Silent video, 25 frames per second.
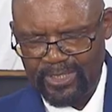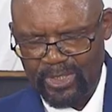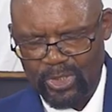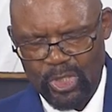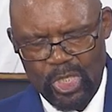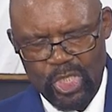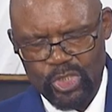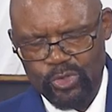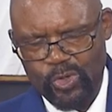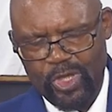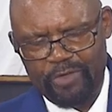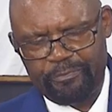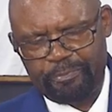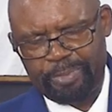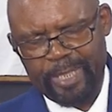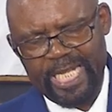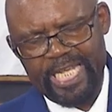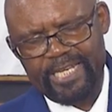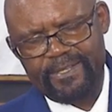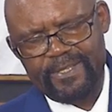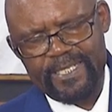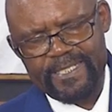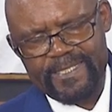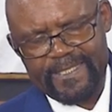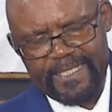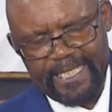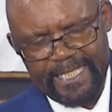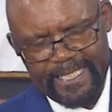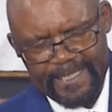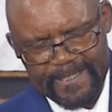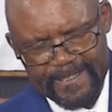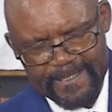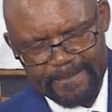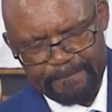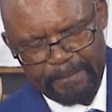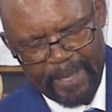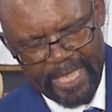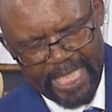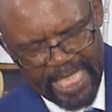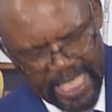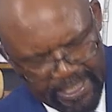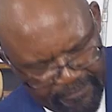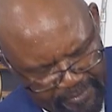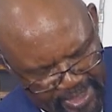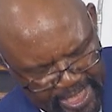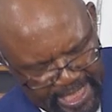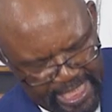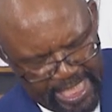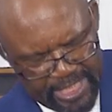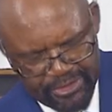Lord, we have prayed these things,
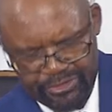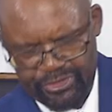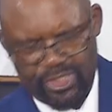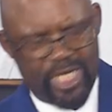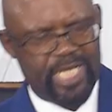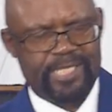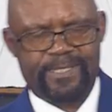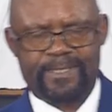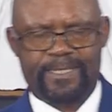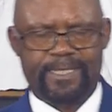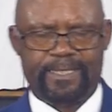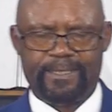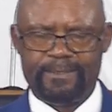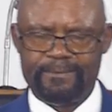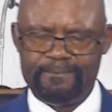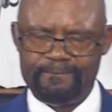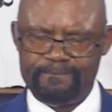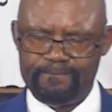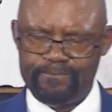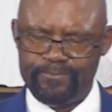believing and trusting